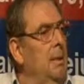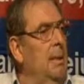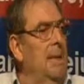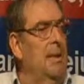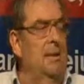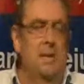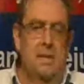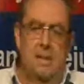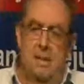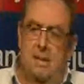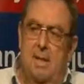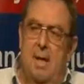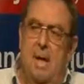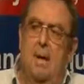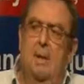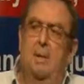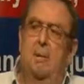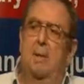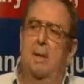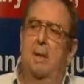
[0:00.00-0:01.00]
that is
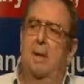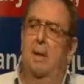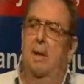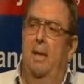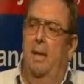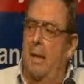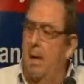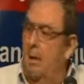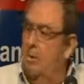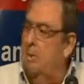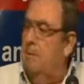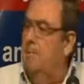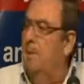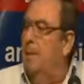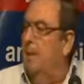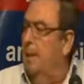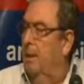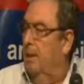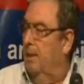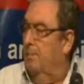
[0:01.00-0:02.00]
now announced
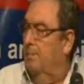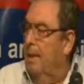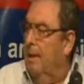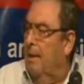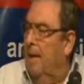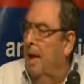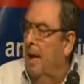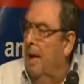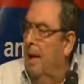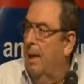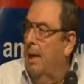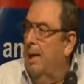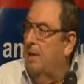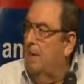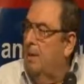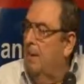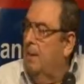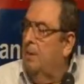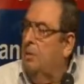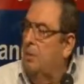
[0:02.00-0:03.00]
by the, by the
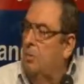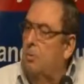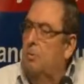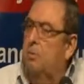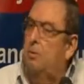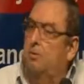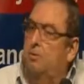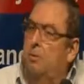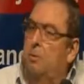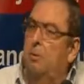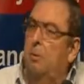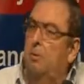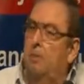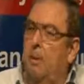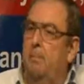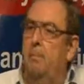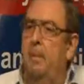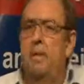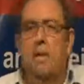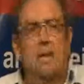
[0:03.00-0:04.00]
Allies that the Jews of Europe
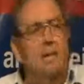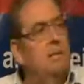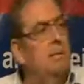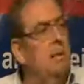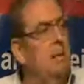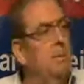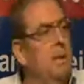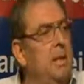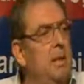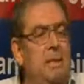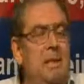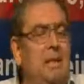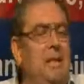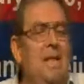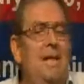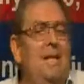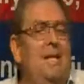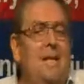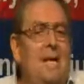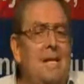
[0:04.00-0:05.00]
are being exterminated,
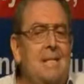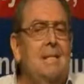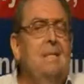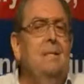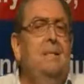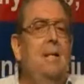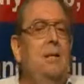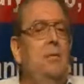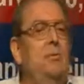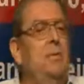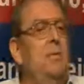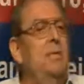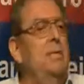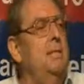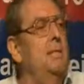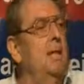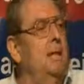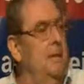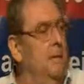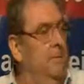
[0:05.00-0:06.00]
and he doesn't
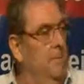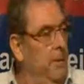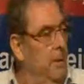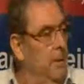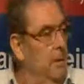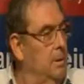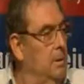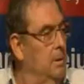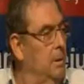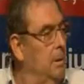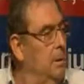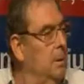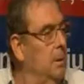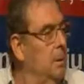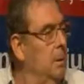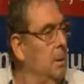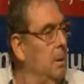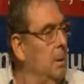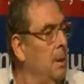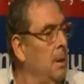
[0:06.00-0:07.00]
address that event.
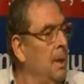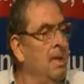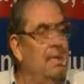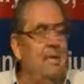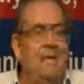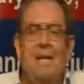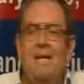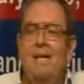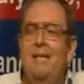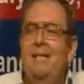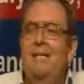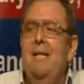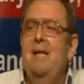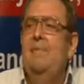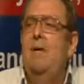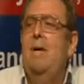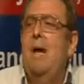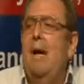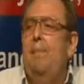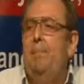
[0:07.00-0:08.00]
It, it
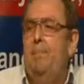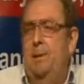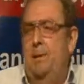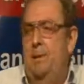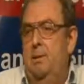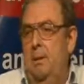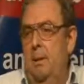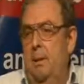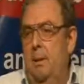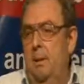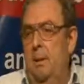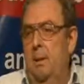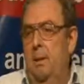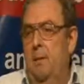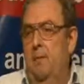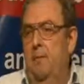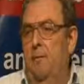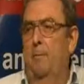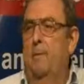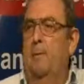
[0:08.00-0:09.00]
never happened
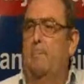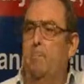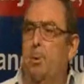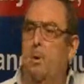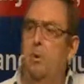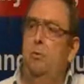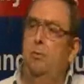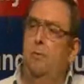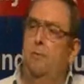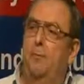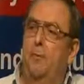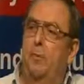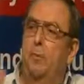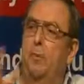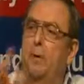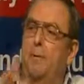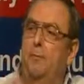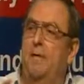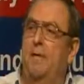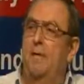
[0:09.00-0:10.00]
from the point of
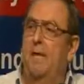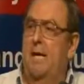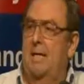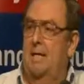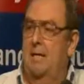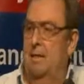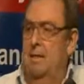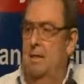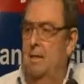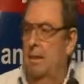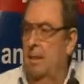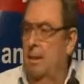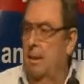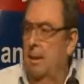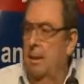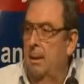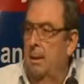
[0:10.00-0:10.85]
view of the Nazis.